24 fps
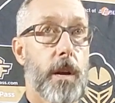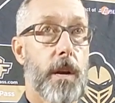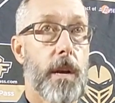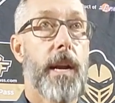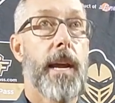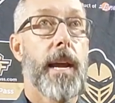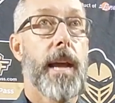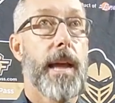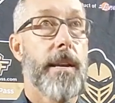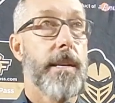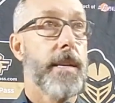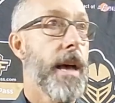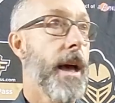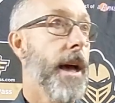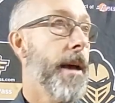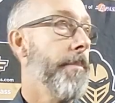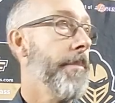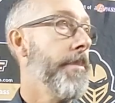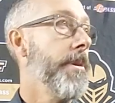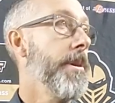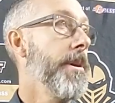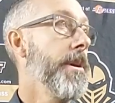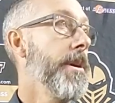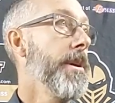going to get
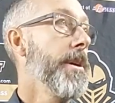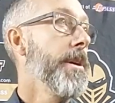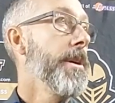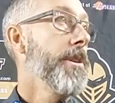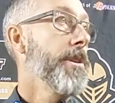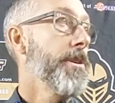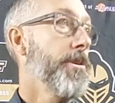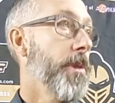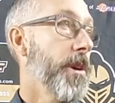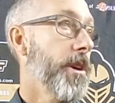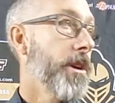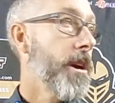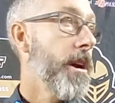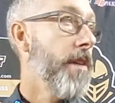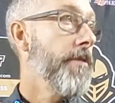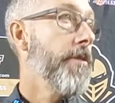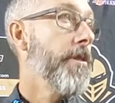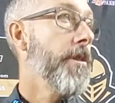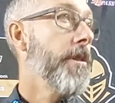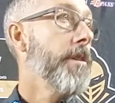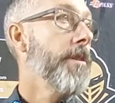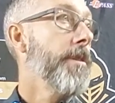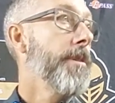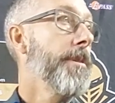time to
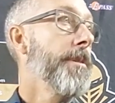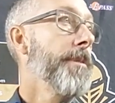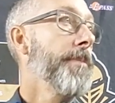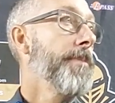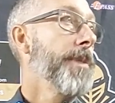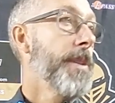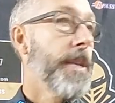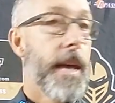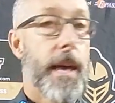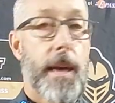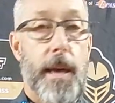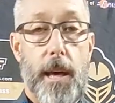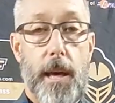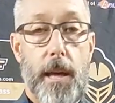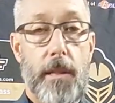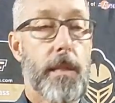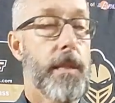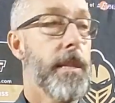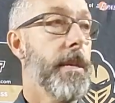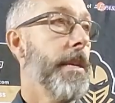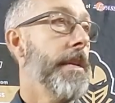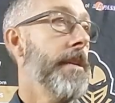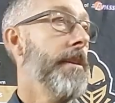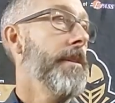recover, to get
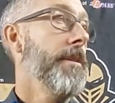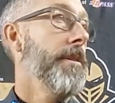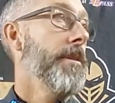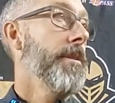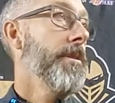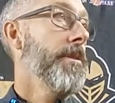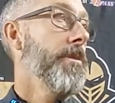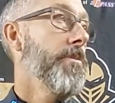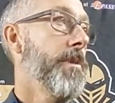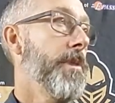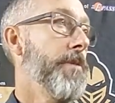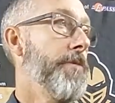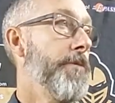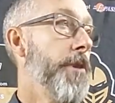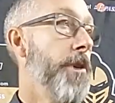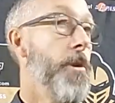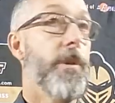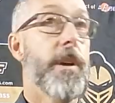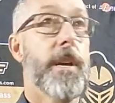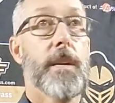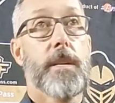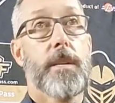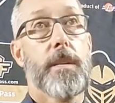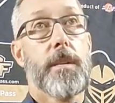healthy, to
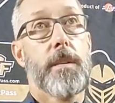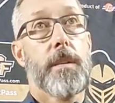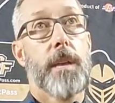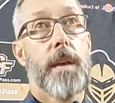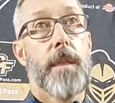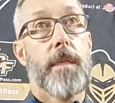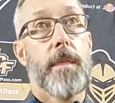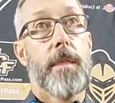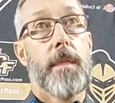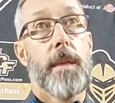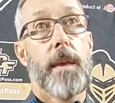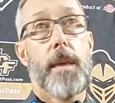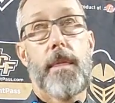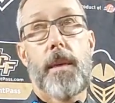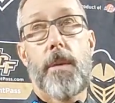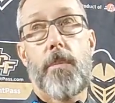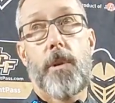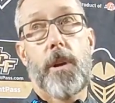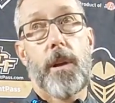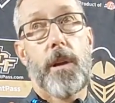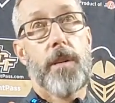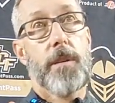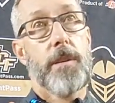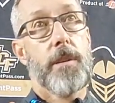refocus, and then
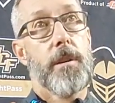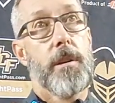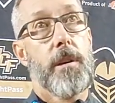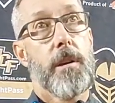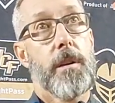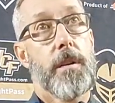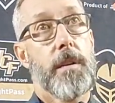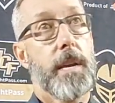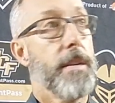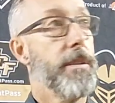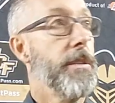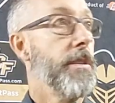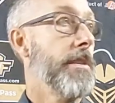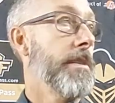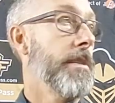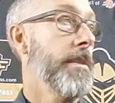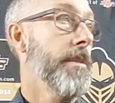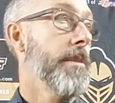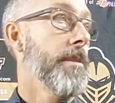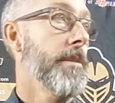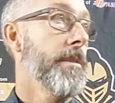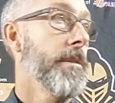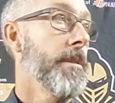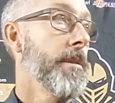we're going to turn our
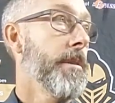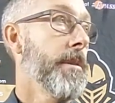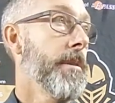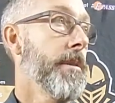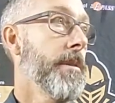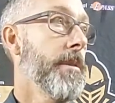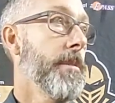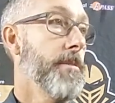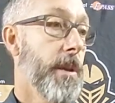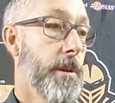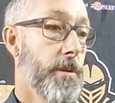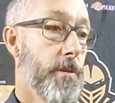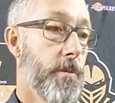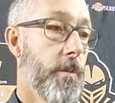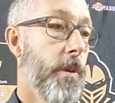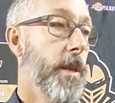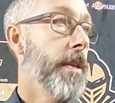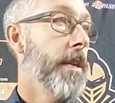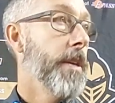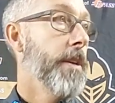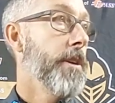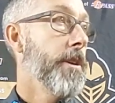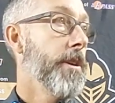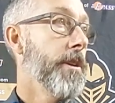attention to being
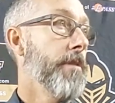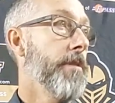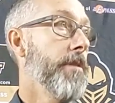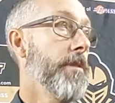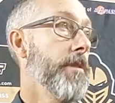really good